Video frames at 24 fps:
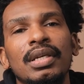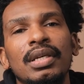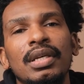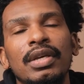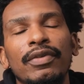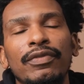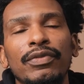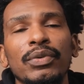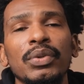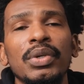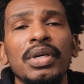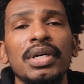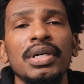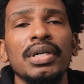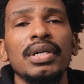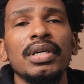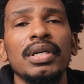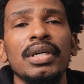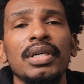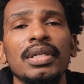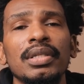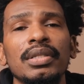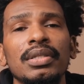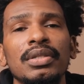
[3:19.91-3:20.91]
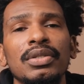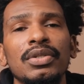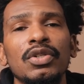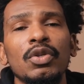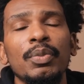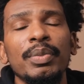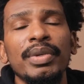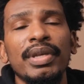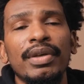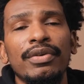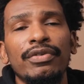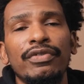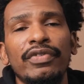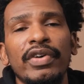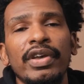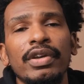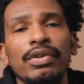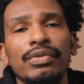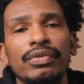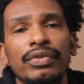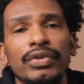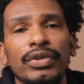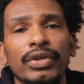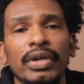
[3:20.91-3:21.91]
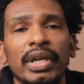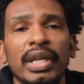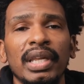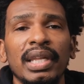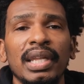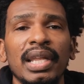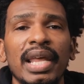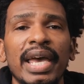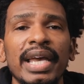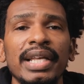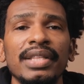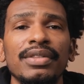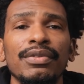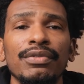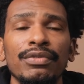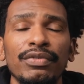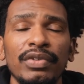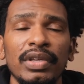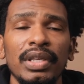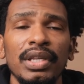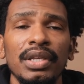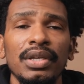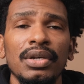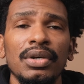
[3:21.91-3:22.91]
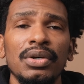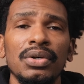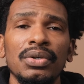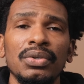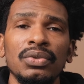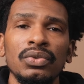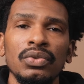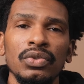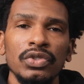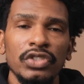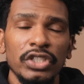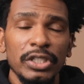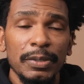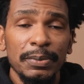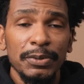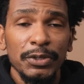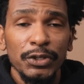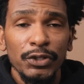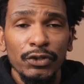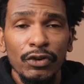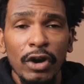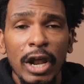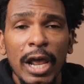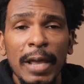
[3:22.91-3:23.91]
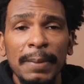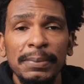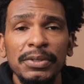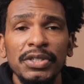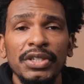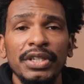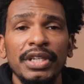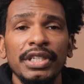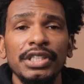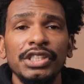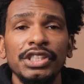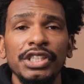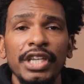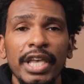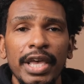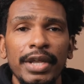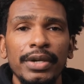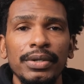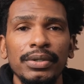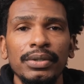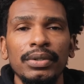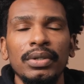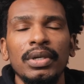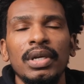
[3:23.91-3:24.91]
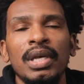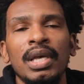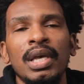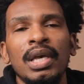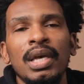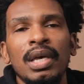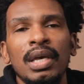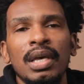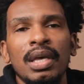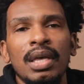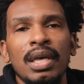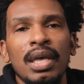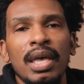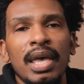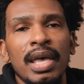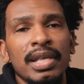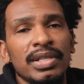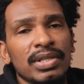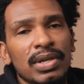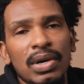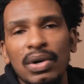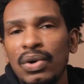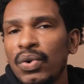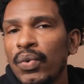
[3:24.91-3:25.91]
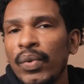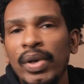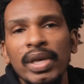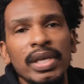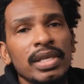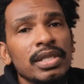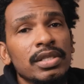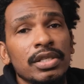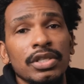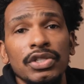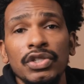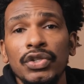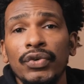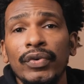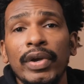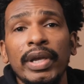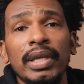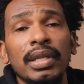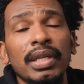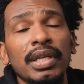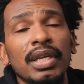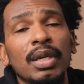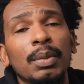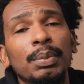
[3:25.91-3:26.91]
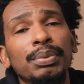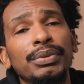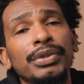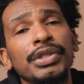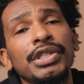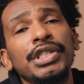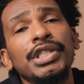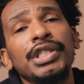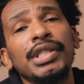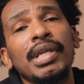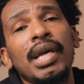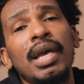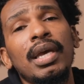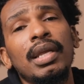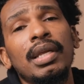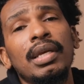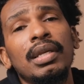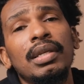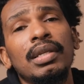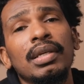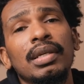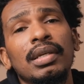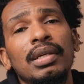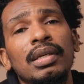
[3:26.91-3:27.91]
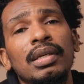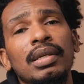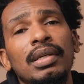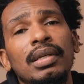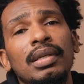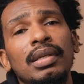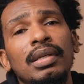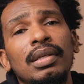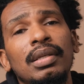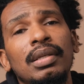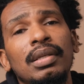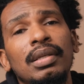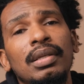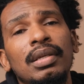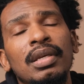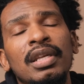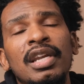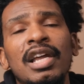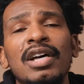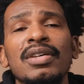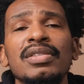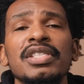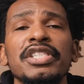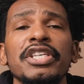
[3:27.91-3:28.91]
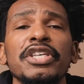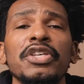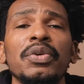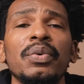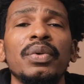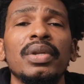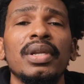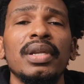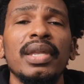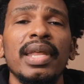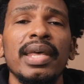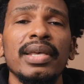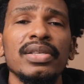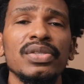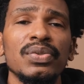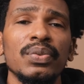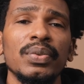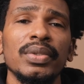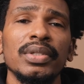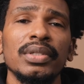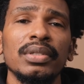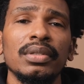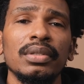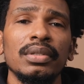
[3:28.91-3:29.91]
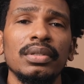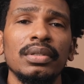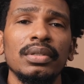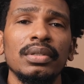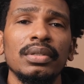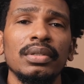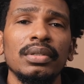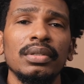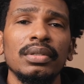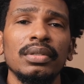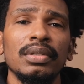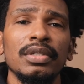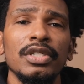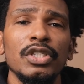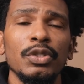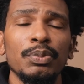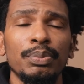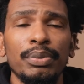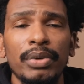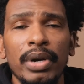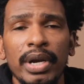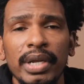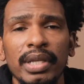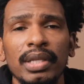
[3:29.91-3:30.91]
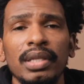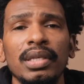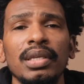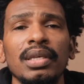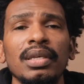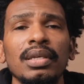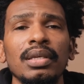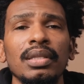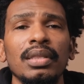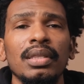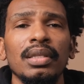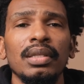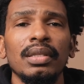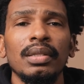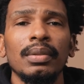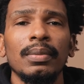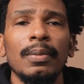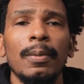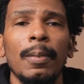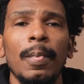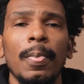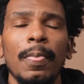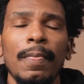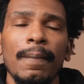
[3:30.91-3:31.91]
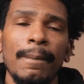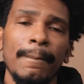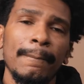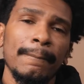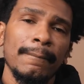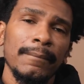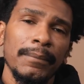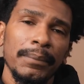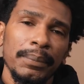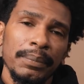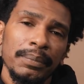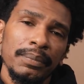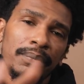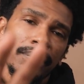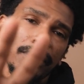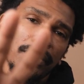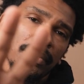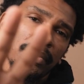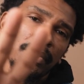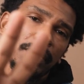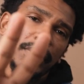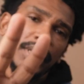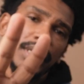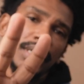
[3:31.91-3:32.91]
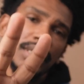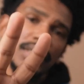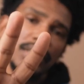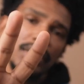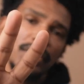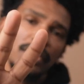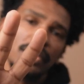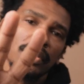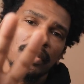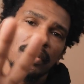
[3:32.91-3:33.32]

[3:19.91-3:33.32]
If you could, do me a favor and like the video, subscribe to the channel. As always, it's greatly appreciated, and I'll see you in the next one. It's Bryan Keith. Peace.